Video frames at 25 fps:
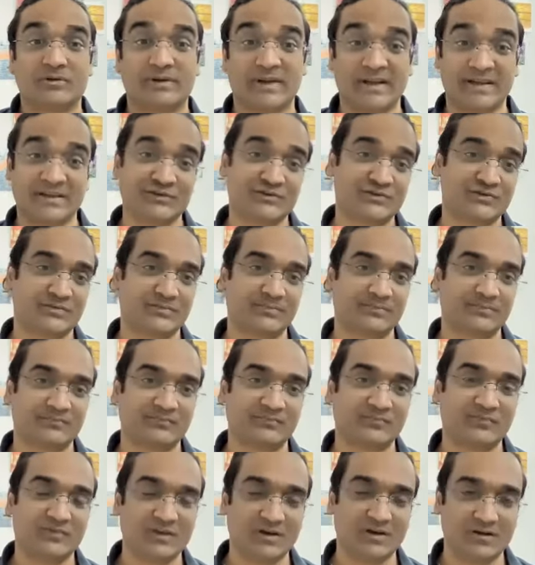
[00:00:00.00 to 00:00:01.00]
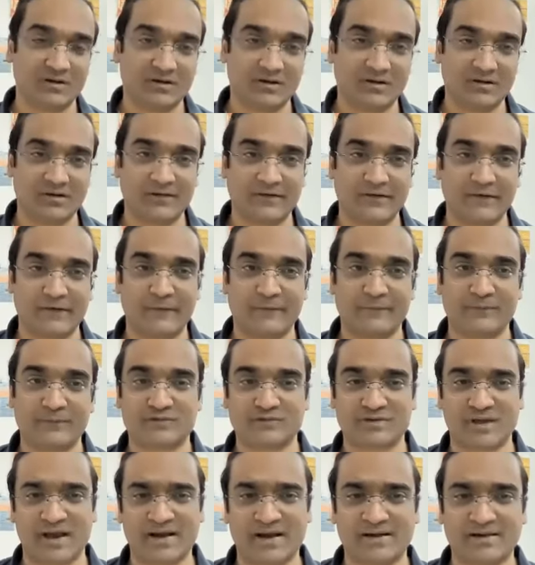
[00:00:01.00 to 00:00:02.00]
test the
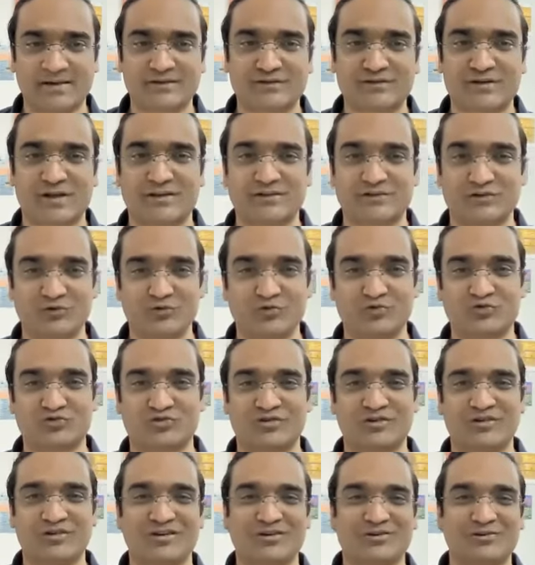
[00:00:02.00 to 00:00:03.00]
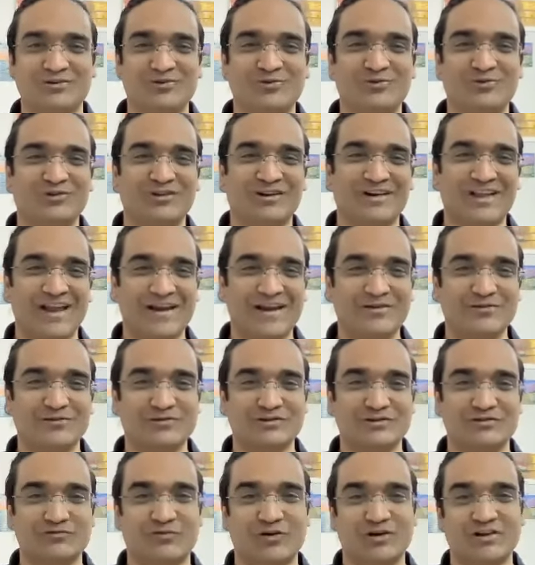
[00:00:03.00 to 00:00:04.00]
scientist has used to do the
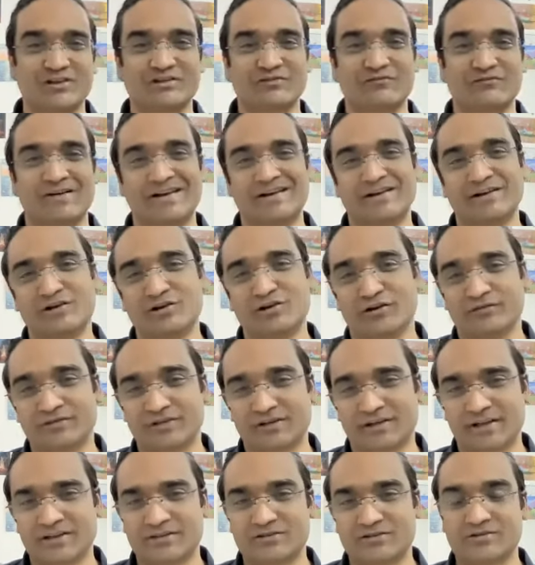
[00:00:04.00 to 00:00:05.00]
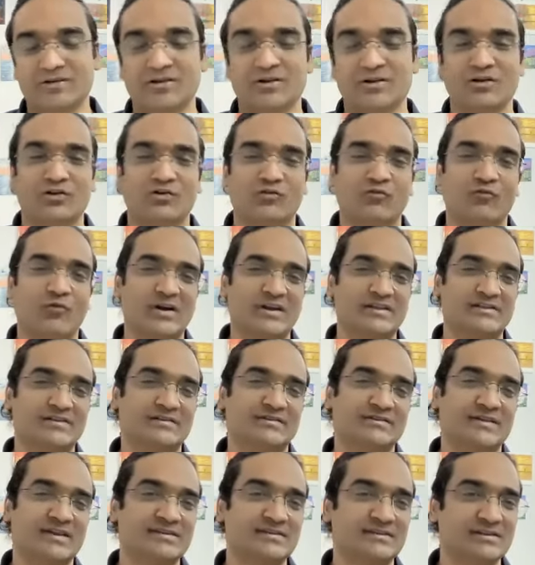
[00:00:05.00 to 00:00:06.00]
diagnosis. What is the validity of the test? What is
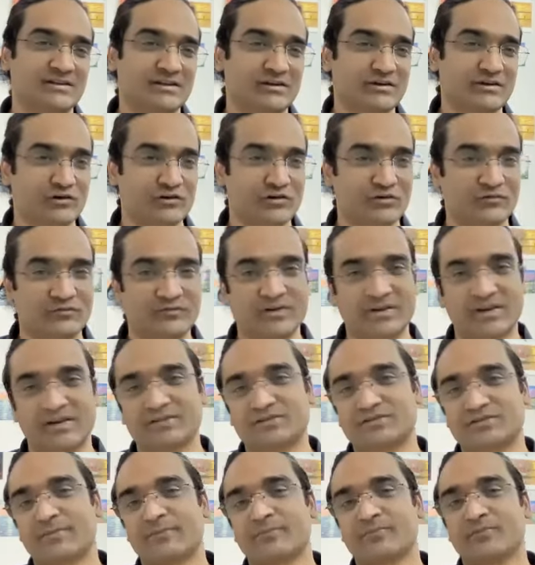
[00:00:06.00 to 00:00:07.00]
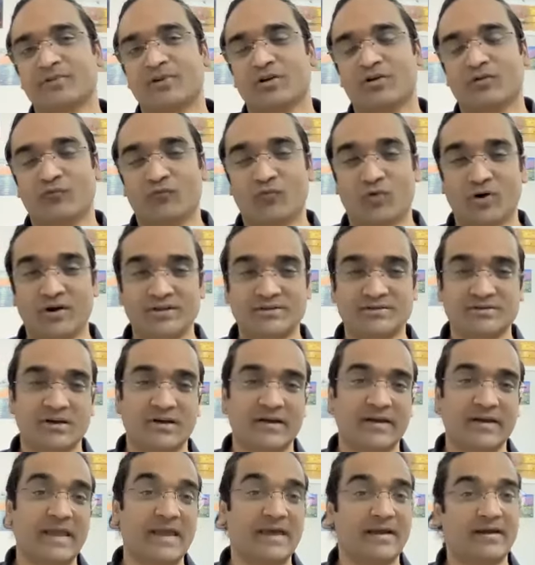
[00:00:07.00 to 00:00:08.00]
the sensitivity of this? What is
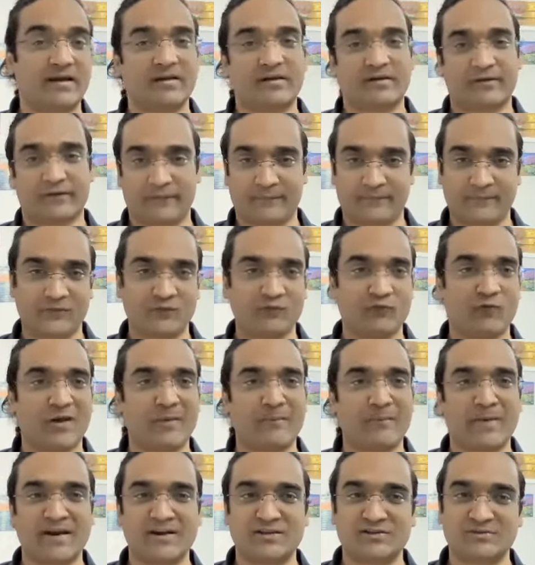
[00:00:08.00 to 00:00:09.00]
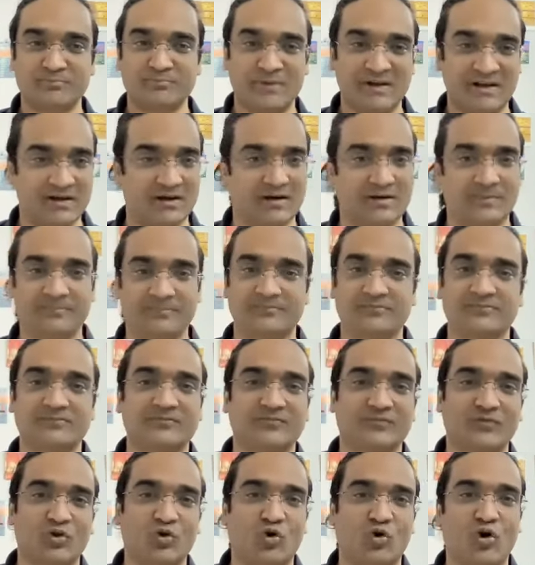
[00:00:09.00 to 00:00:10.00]
the error 1 minus beta
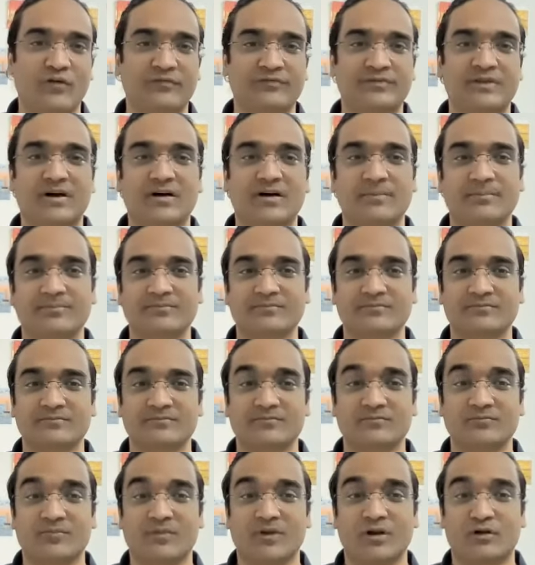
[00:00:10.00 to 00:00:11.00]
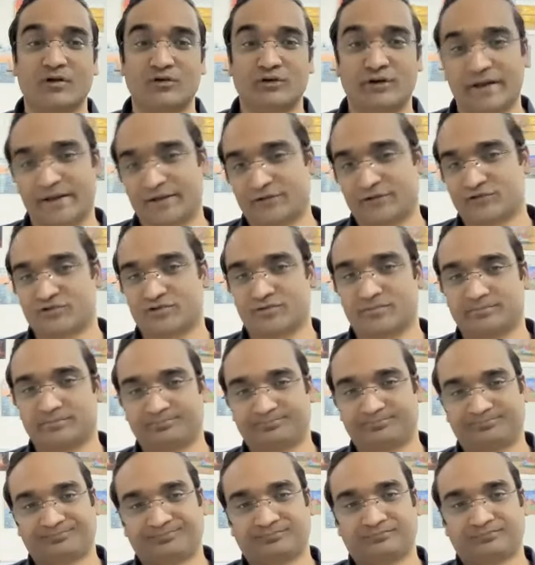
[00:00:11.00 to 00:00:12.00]
of the test?
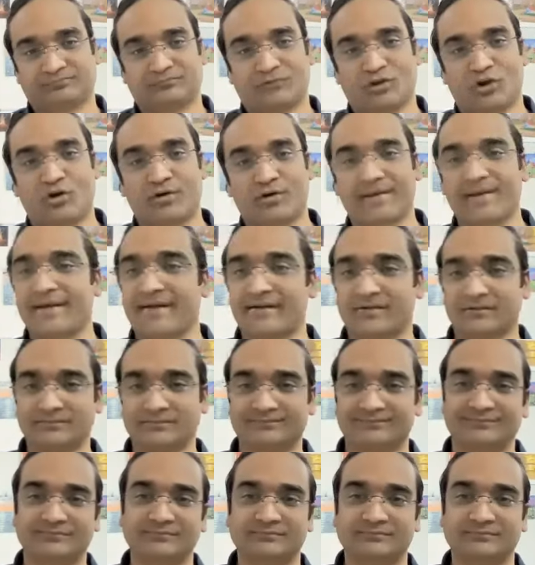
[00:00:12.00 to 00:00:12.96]
Okay.